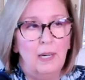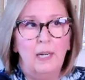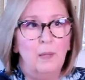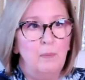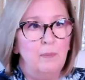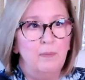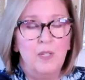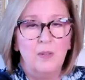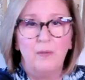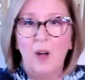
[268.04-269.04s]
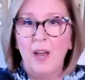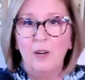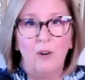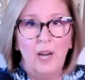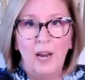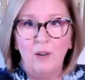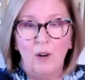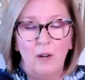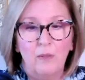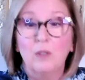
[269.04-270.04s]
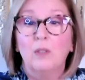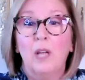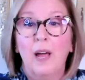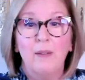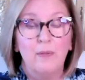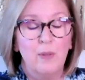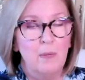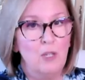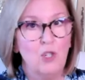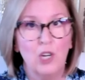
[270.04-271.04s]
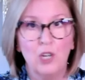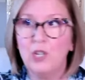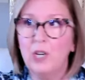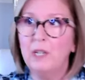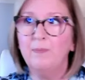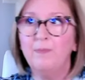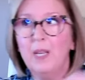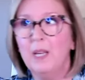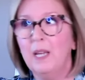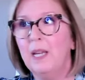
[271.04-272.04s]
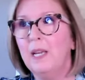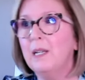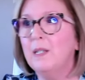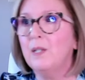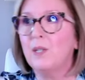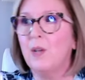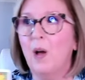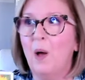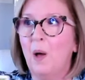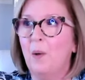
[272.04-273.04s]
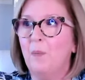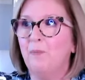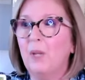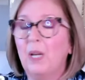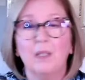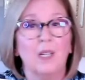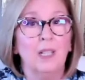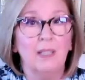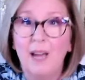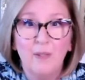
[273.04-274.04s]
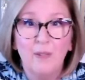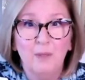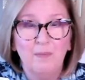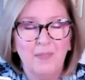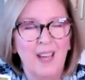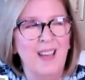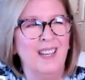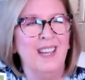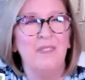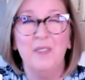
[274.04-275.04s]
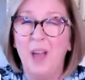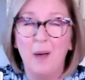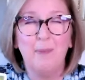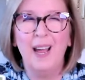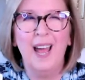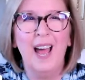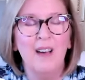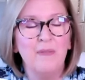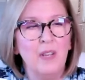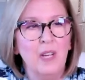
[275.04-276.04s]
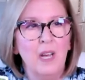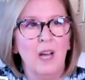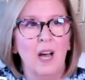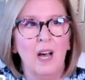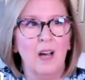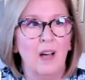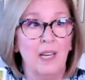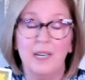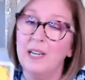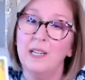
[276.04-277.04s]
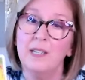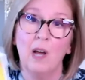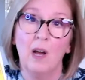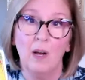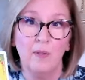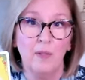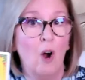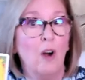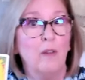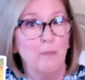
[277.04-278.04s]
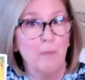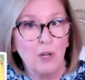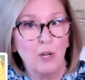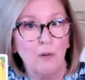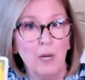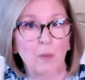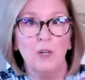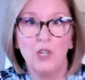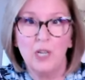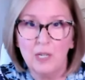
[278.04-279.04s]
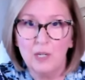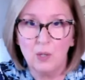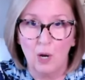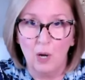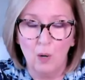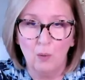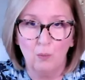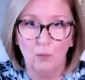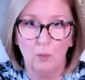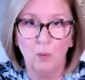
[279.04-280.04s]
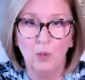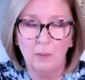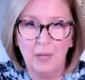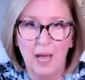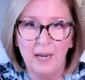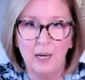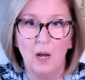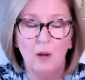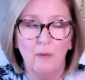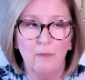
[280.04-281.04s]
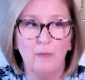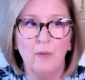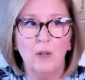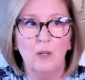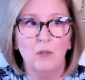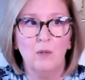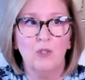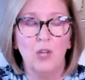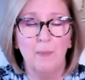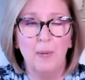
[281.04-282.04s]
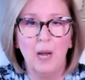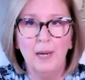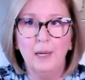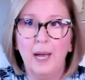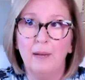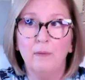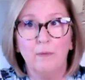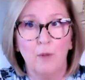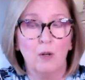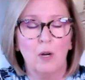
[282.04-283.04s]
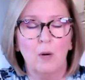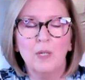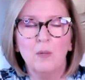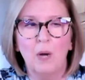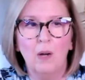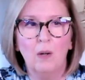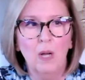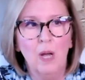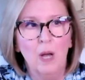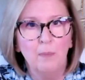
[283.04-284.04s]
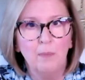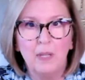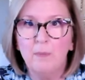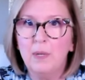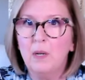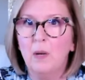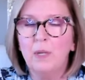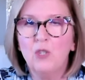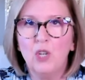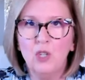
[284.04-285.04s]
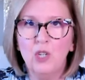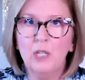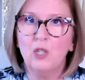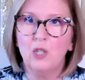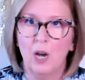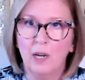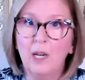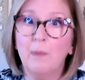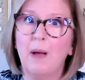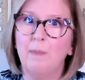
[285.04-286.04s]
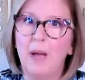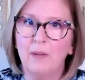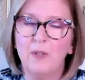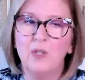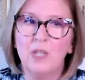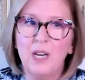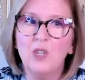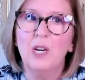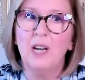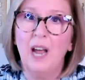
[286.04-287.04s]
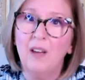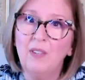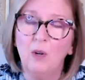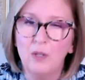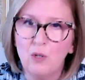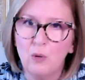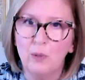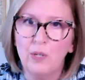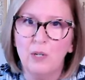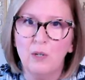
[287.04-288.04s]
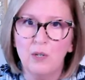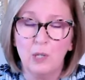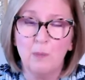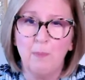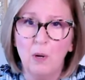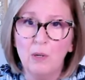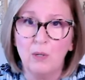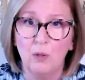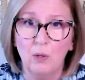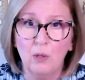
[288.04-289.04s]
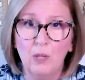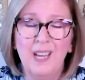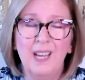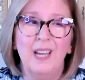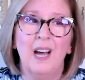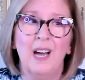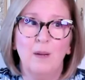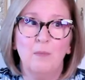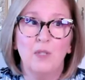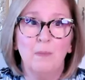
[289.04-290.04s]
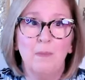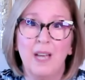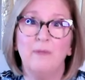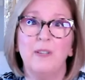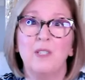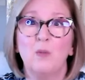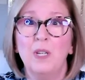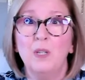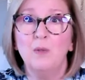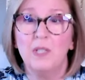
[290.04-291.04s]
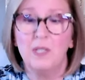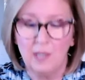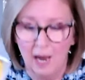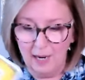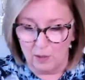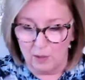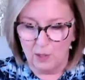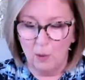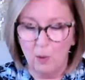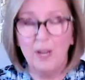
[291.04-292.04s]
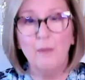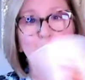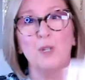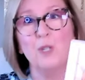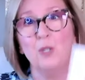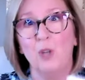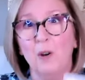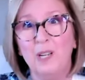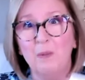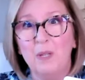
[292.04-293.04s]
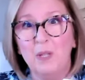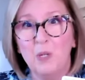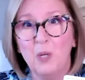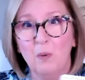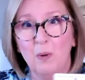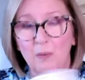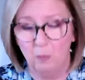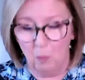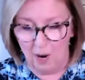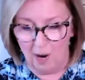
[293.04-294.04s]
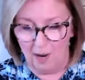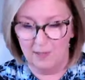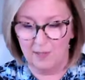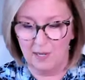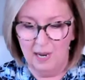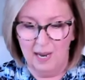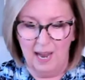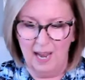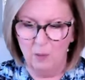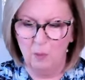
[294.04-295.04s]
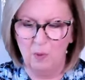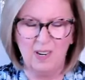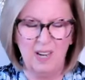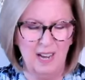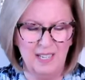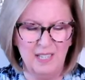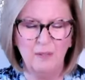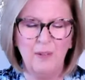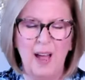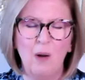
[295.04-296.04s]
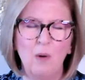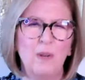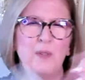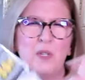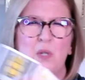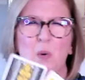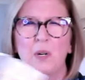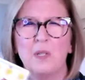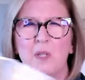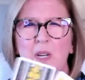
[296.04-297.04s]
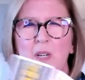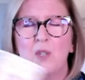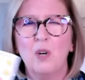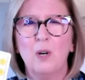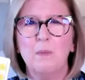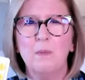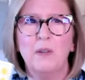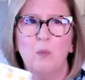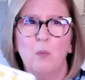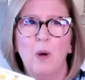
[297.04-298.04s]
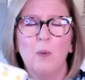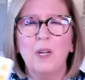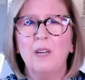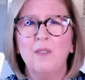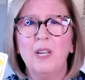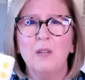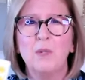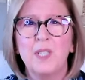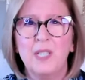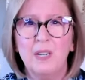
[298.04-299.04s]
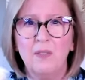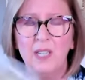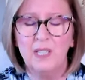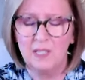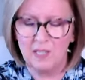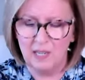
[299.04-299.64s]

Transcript: um, the divine creator of your life. The magician is um, clever, if not by half. Uh, it is uh, the card of Mercury, which is uh, the ruling planet of uh, Gemini and Virgo as well. But the ma- magician is talking about manifestation and having all the tools at your disposal um, to manifest what you desire. So if we're starting with the Two of Wands and we're kind of out of sorts in terms of what we're giving and receiving in this